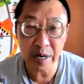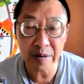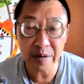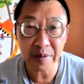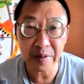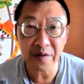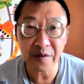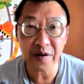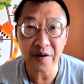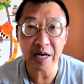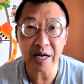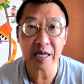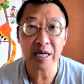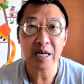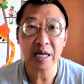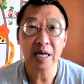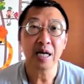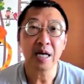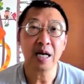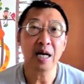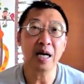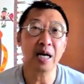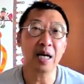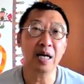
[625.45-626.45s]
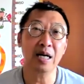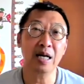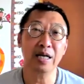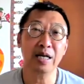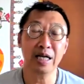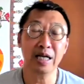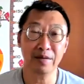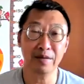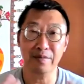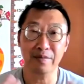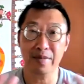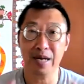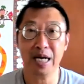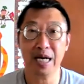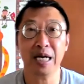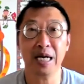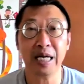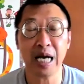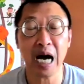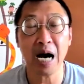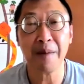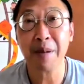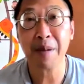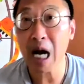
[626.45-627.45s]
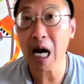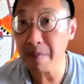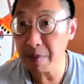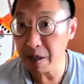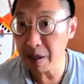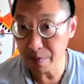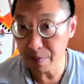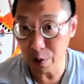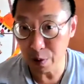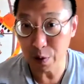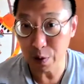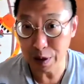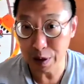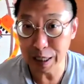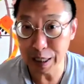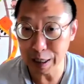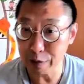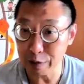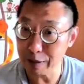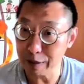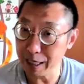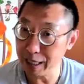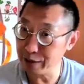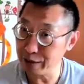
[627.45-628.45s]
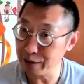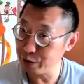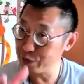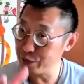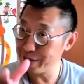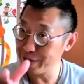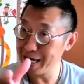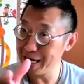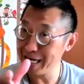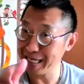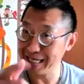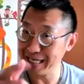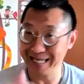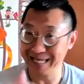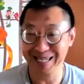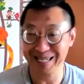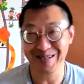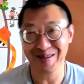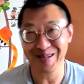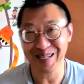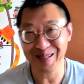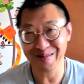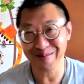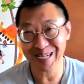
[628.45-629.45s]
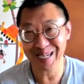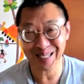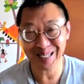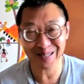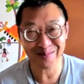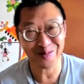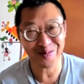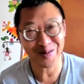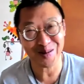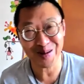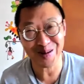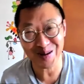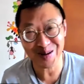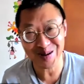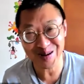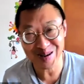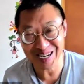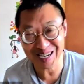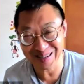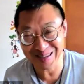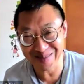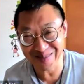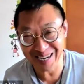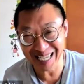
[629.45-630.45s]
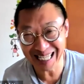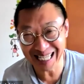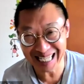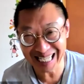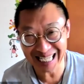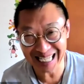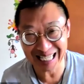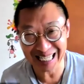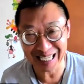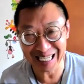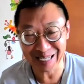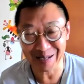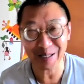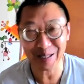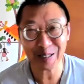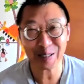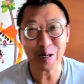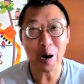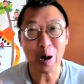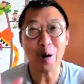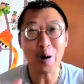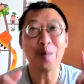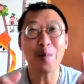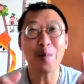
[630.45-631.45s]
In fact, in my upcoming book, and do buy it, as well as for your investors, it's called